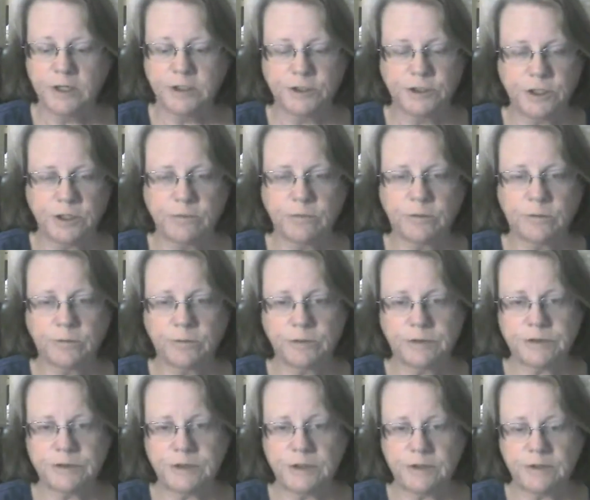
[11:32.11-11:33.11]
She will
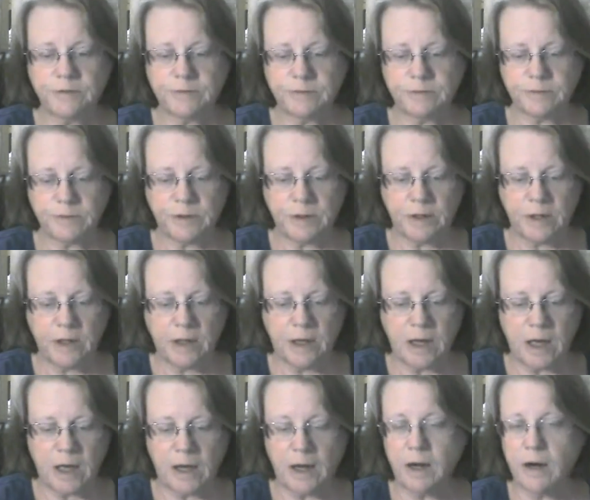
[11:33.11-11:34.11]
receive,
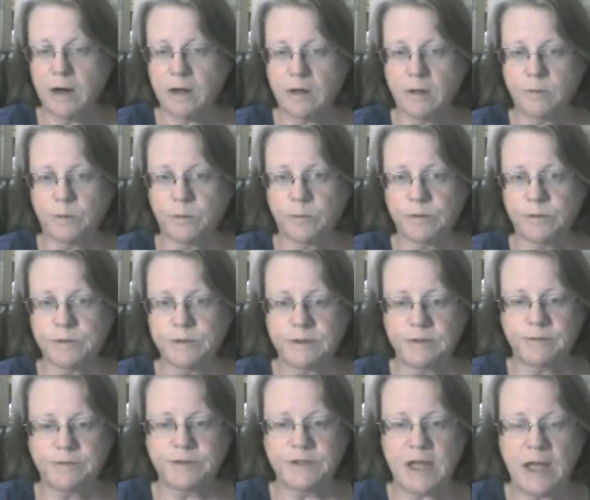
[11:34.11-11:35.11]
Erica will
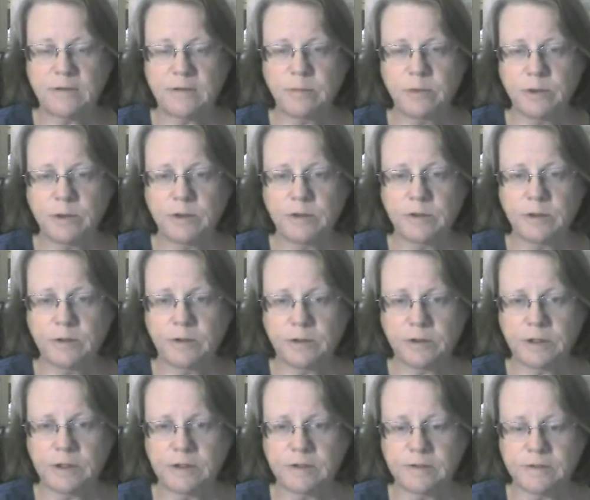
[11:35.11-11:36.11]
receive 10 million
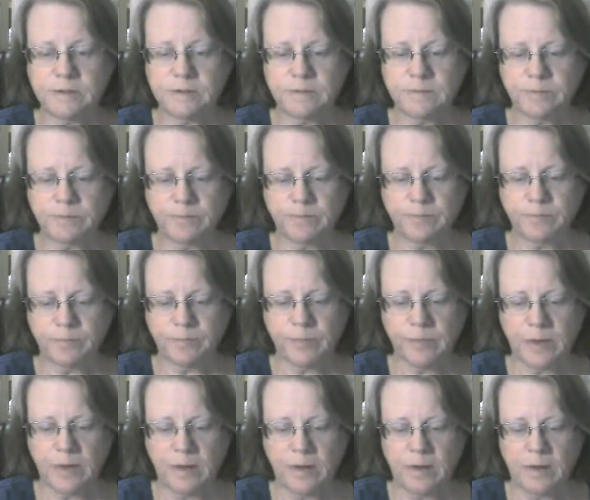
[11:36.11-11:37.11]
cookies
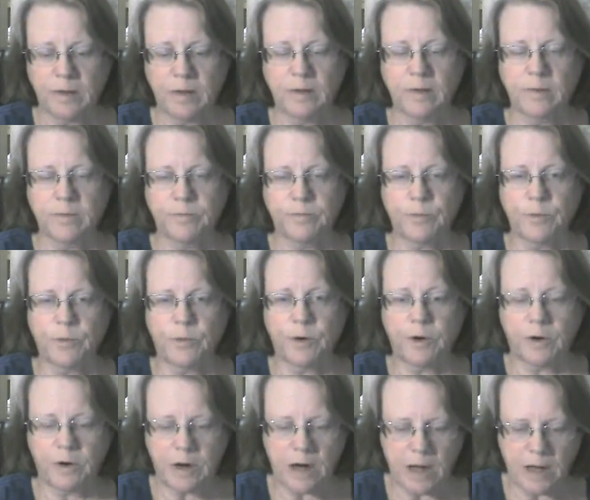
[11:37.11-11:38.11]

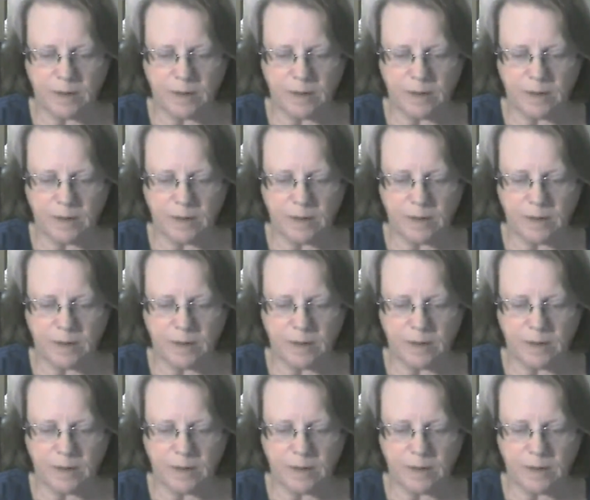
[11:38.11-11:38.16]
for